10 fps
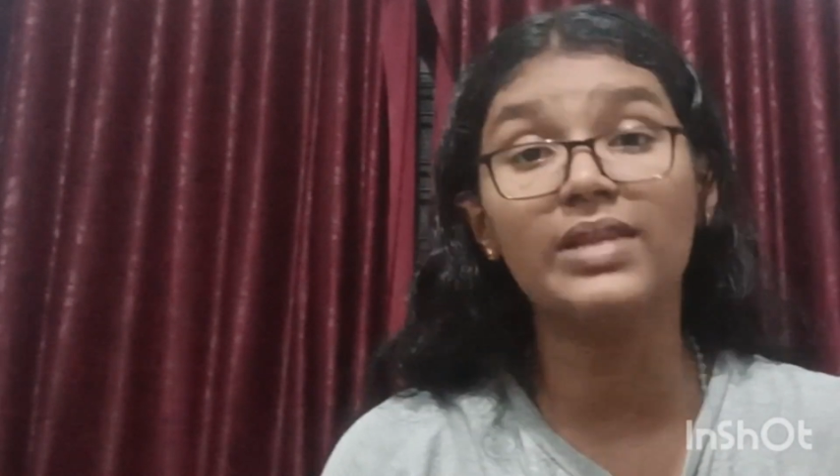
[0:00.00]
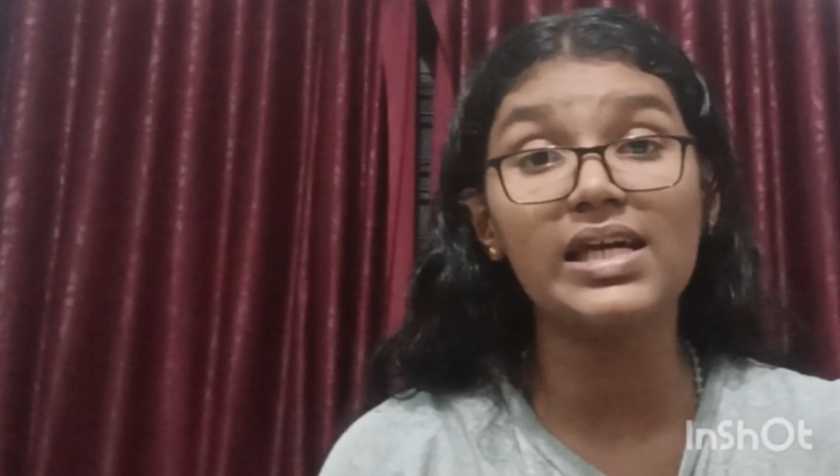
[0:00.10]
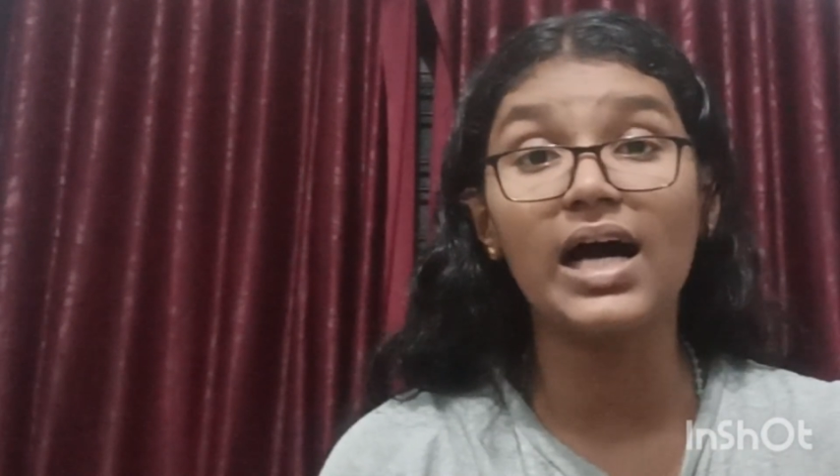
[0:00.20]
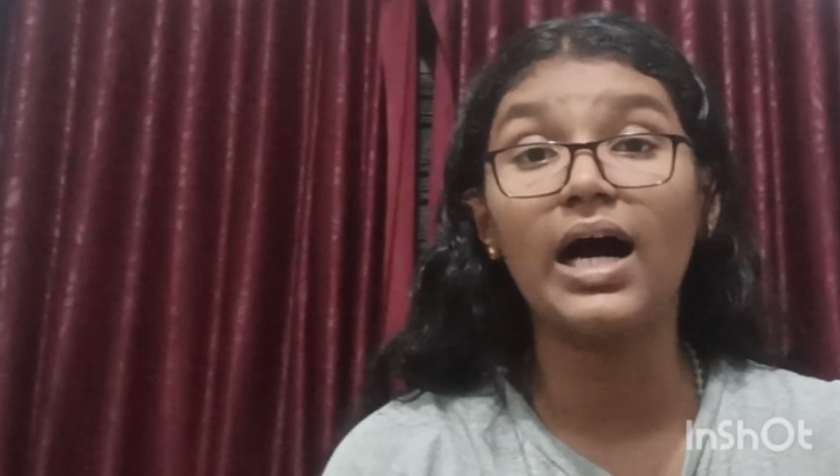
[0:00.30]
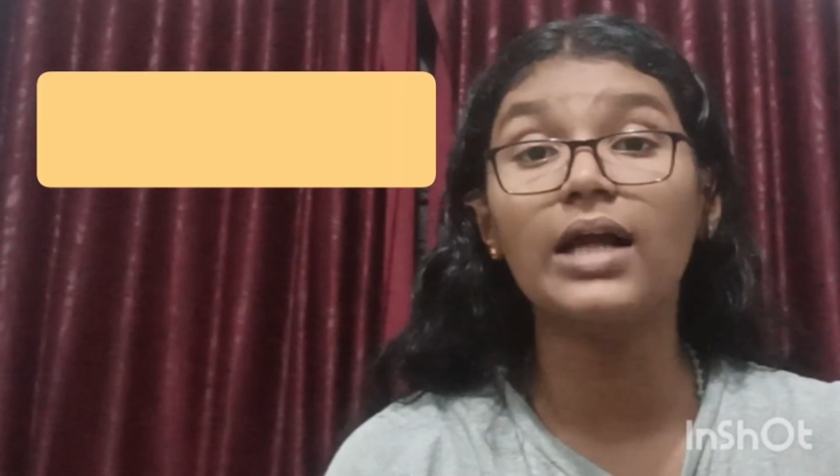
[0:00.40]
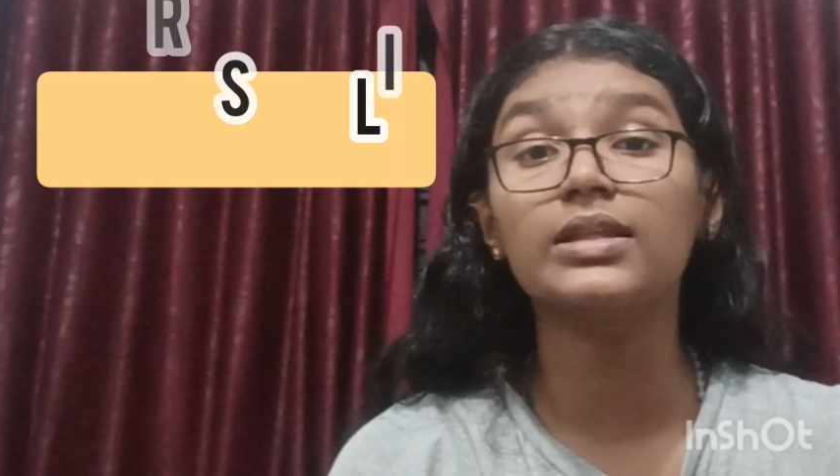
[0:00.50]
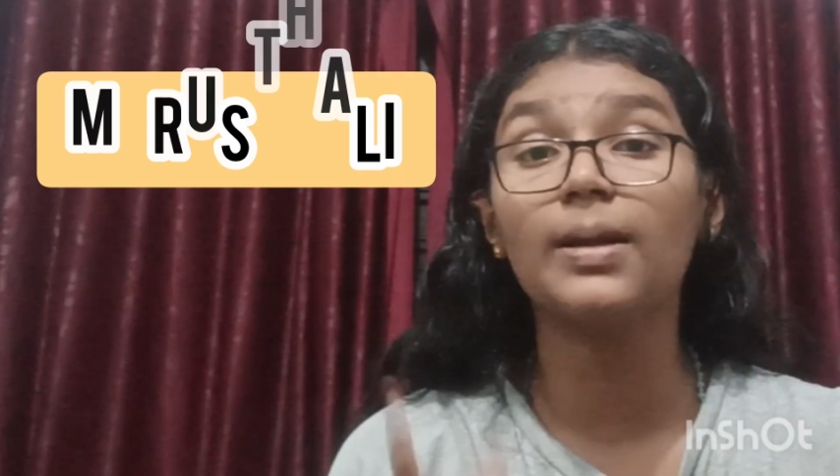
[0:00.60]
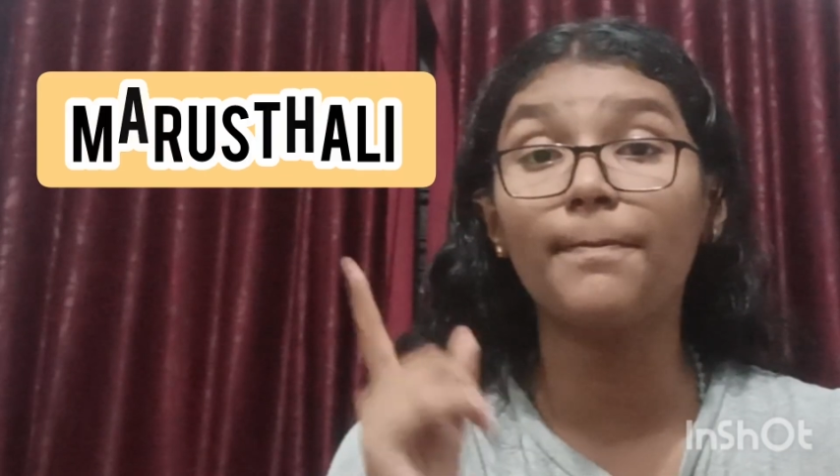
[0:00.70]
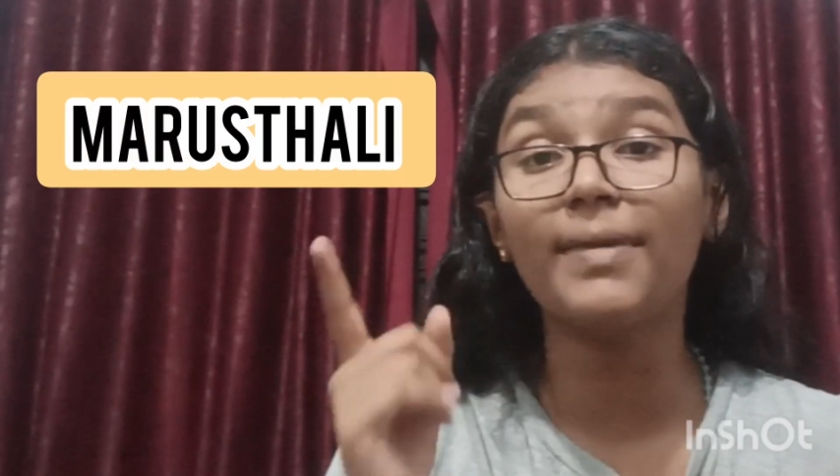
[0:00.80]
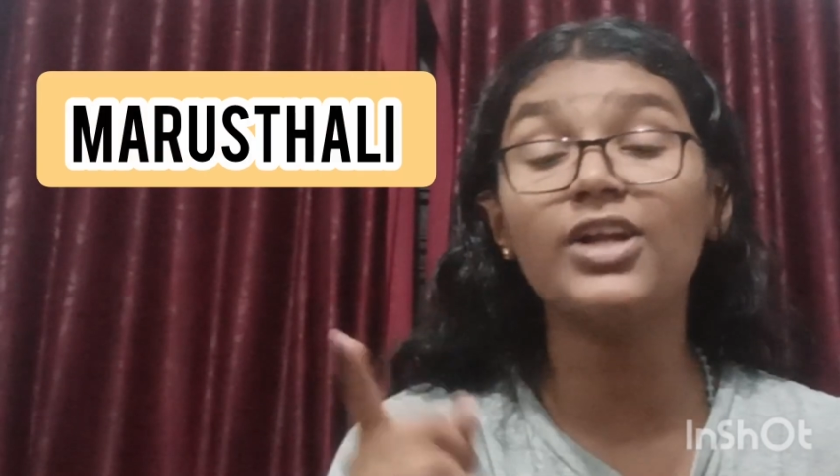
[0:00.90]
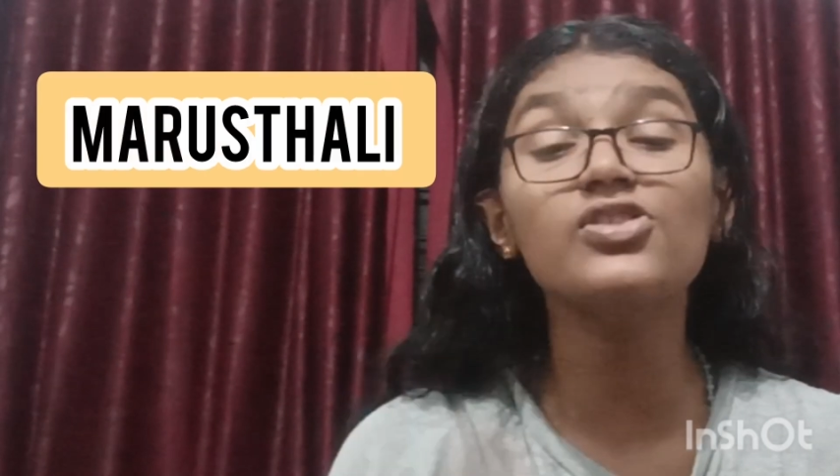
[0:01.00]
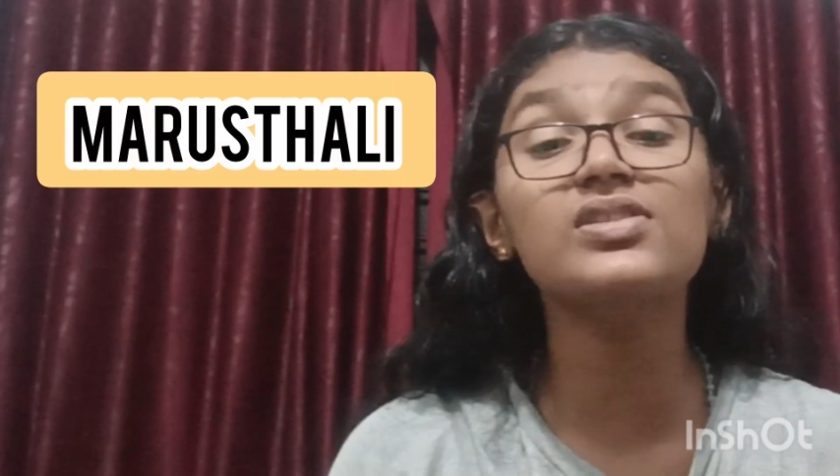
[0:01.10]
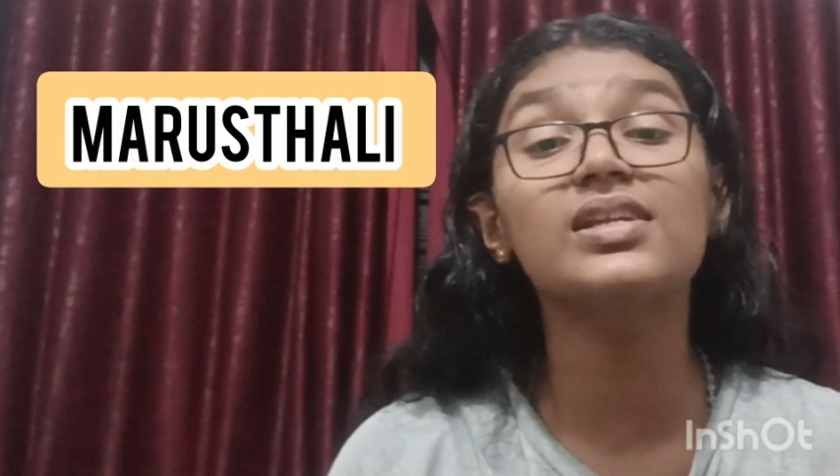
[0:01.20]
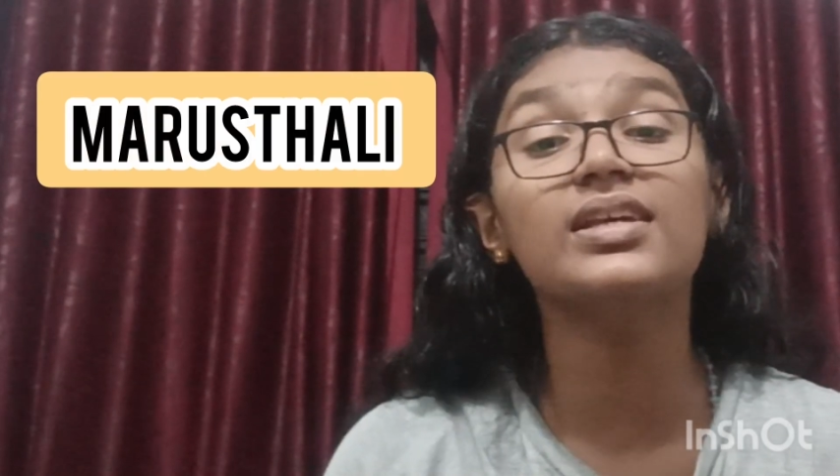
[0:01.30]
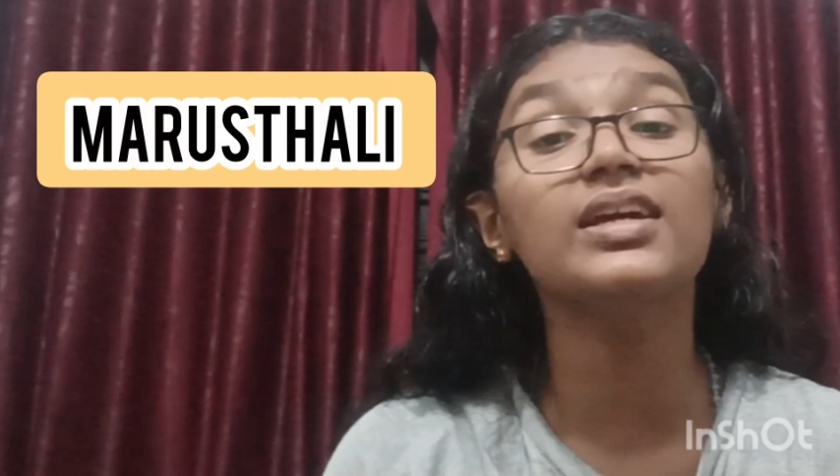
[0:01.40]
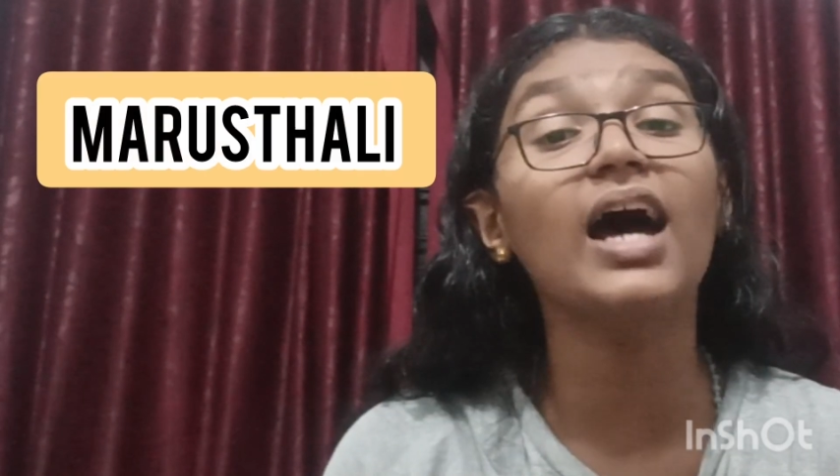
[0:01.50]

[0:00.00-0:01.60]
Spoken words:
they are the Marusali